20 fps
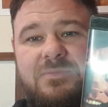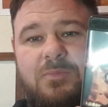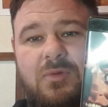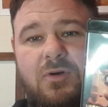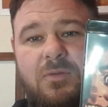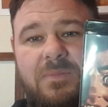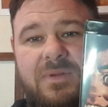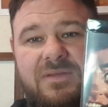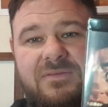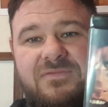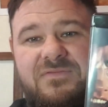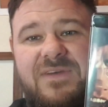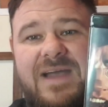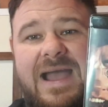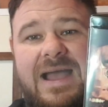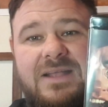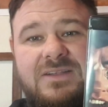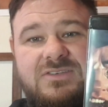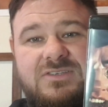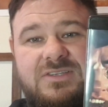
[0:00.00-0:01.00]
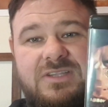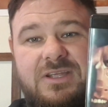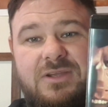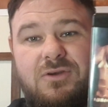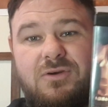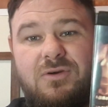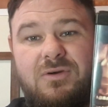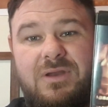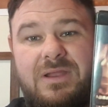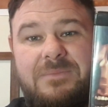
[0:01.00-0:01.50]
puppet, Fats they
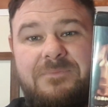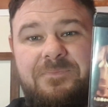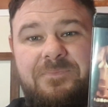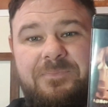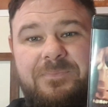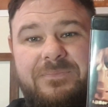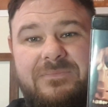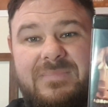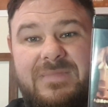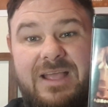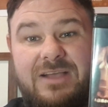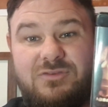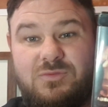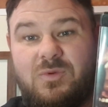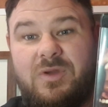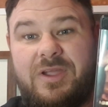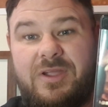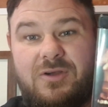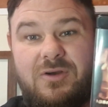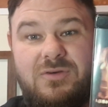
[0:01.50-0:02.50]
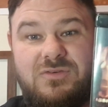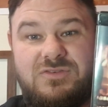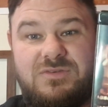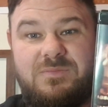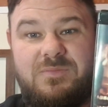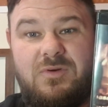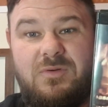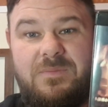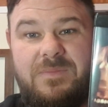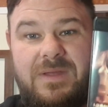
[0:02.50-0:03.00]
call him, that's what he calls a
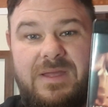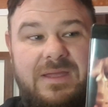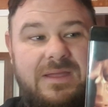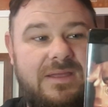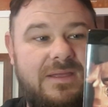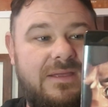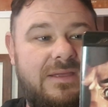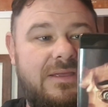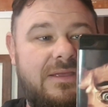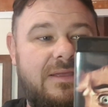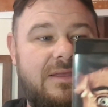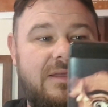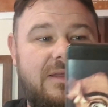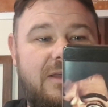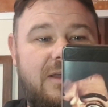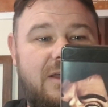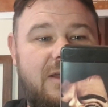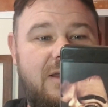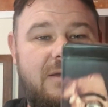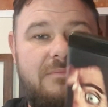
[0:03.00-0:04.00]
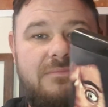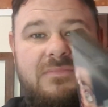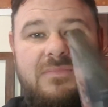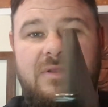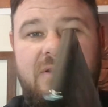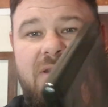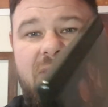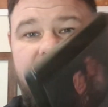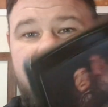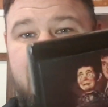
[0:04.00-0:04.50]
puppet. I
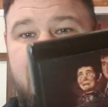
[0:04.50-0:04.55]
don't know if